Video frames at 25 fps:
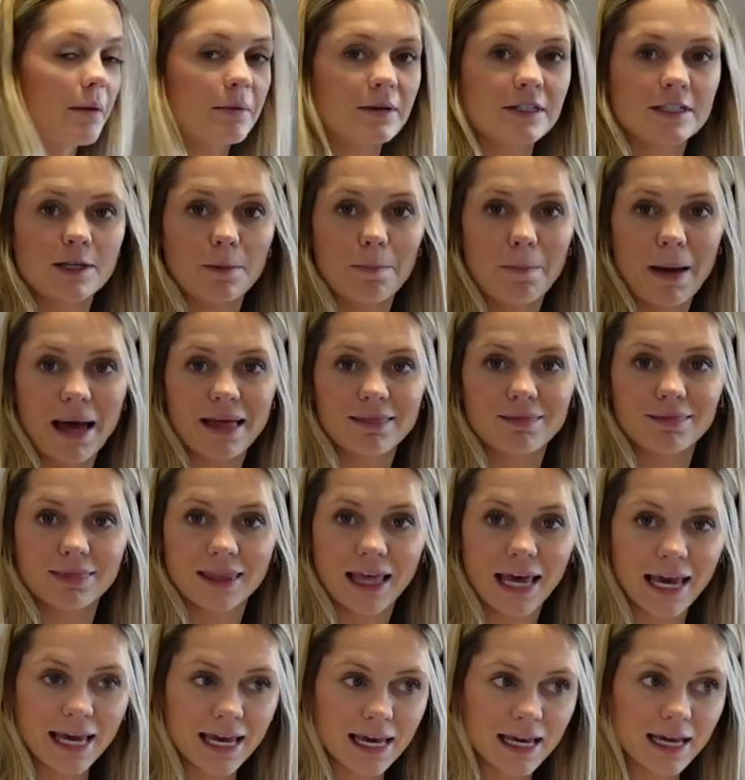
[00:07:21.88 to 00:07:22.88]
I went to bed
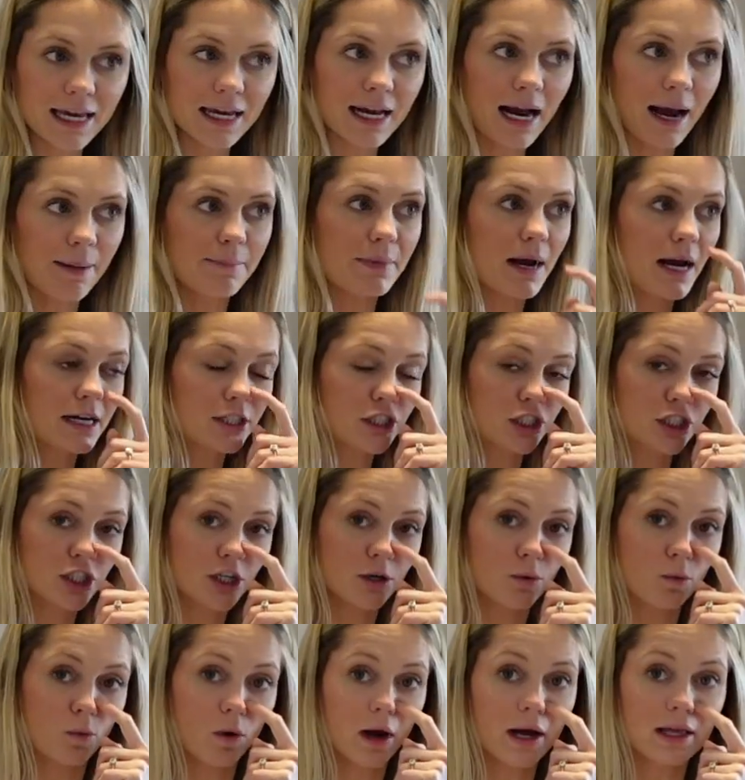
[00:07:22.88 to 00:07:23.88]
late. I'm not
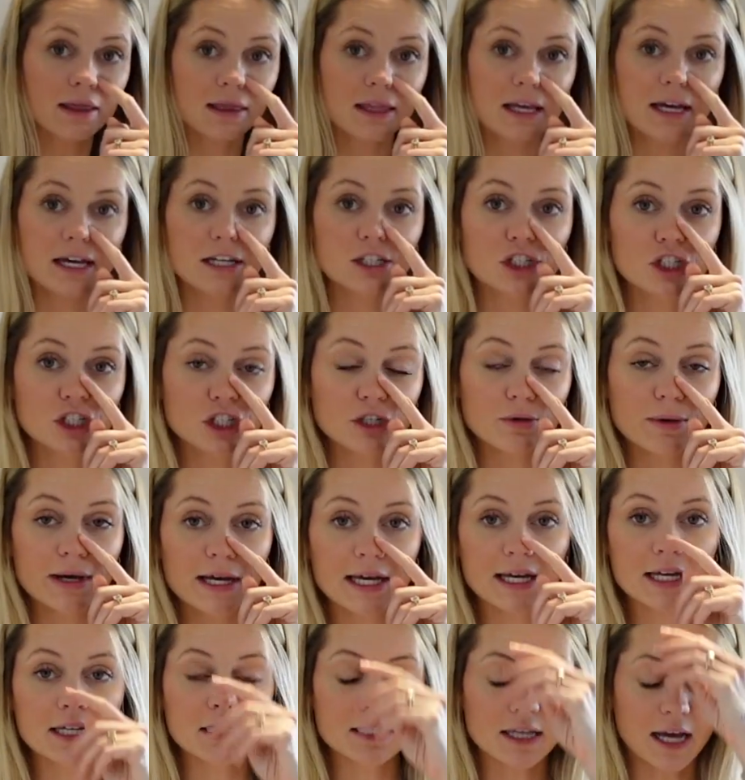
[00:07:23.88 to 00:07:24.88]
sure what the issue
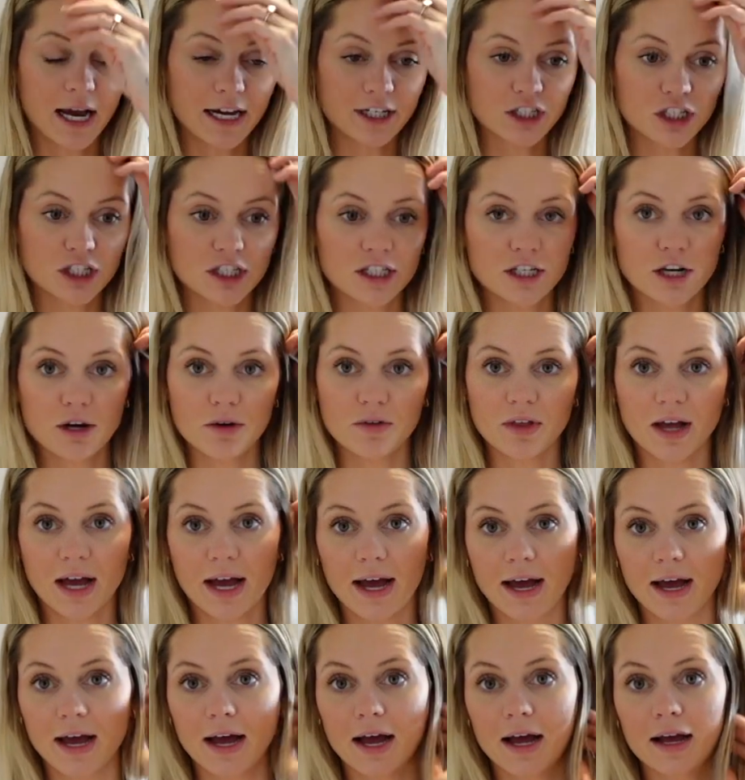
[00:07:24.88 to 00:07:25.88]
is. I just know
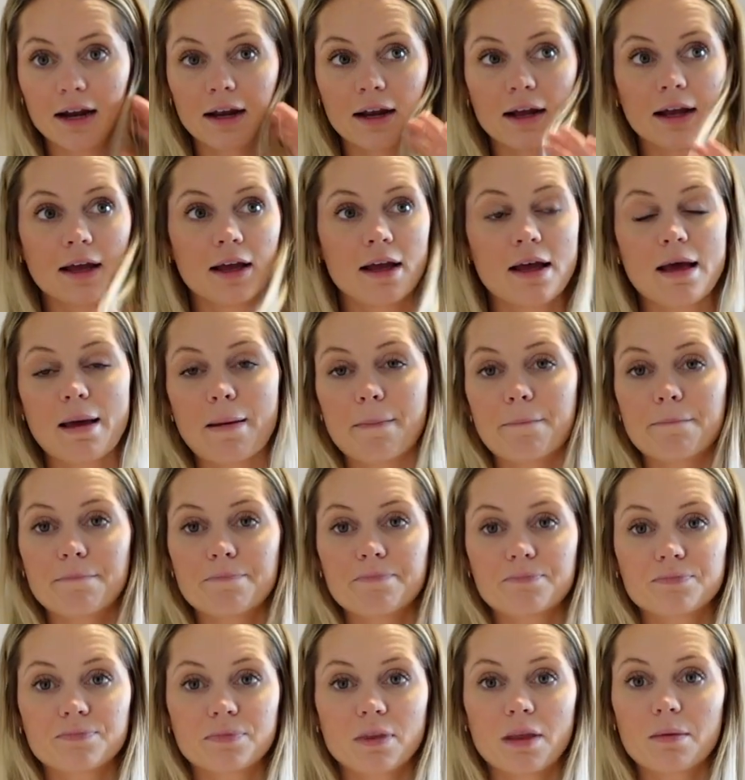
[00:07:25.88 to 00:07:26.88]
that
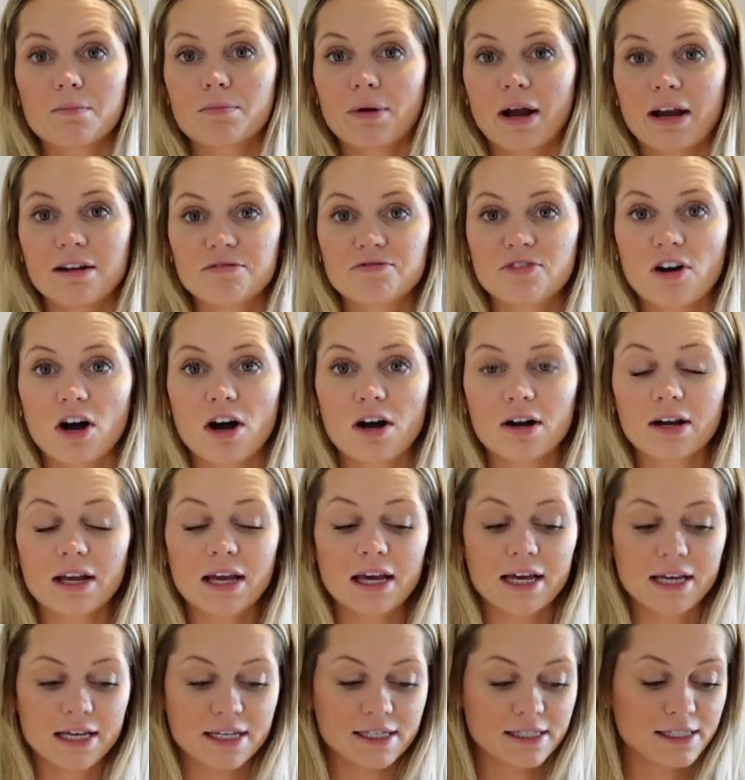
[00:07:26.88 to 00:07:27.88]
brain fog
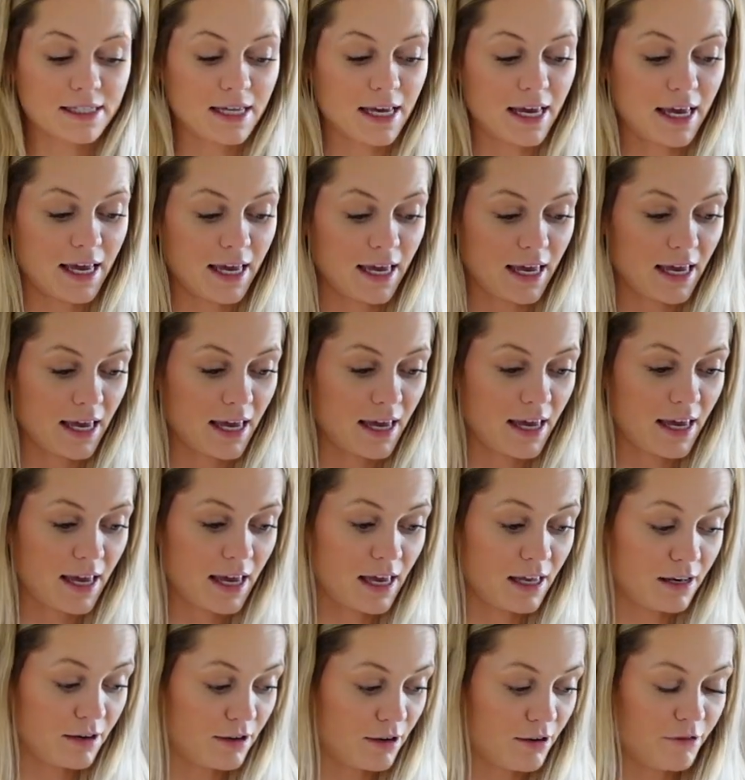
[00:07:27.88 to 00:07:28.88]
is
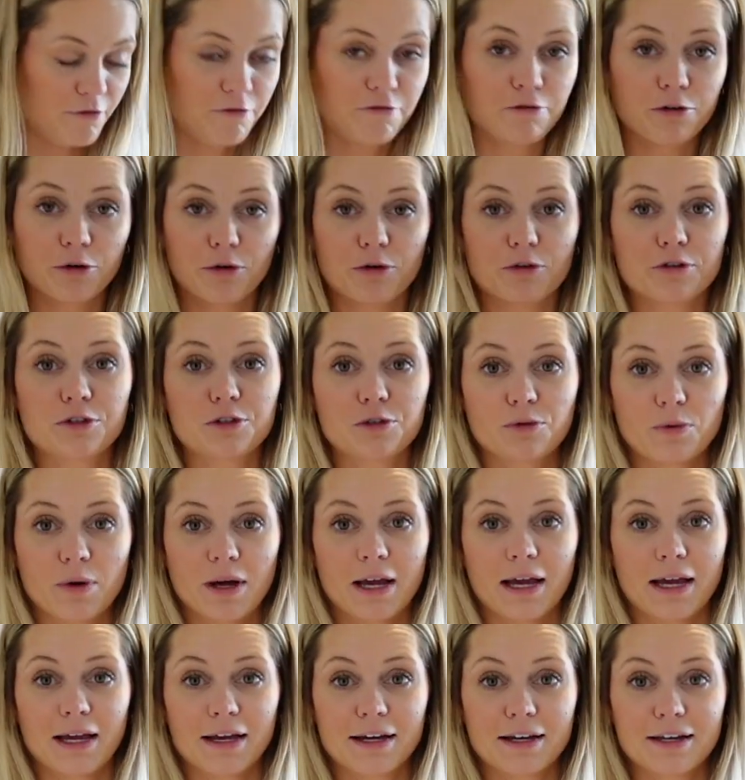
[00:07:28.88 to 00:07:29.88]
in full
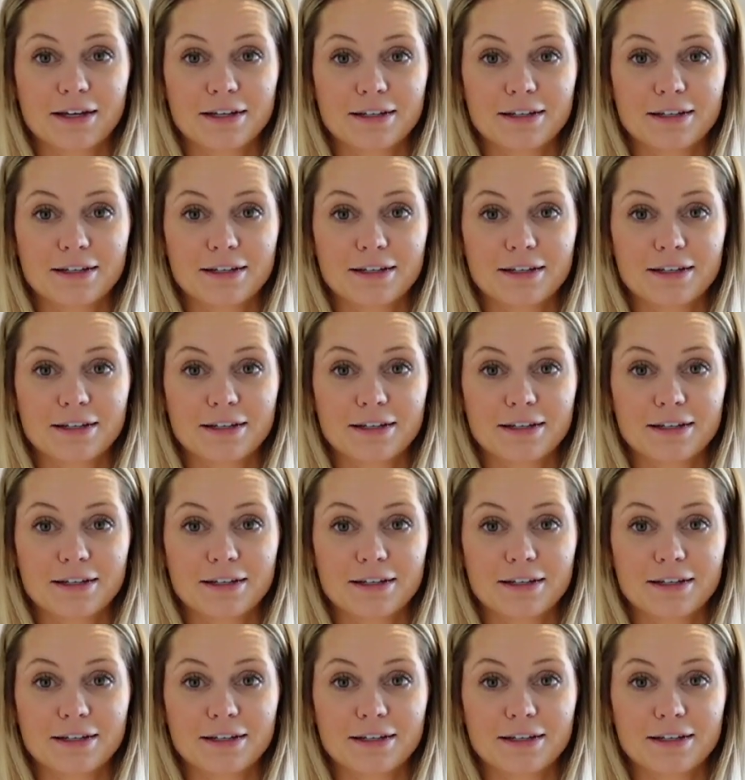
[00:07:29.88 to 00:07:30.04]
swing.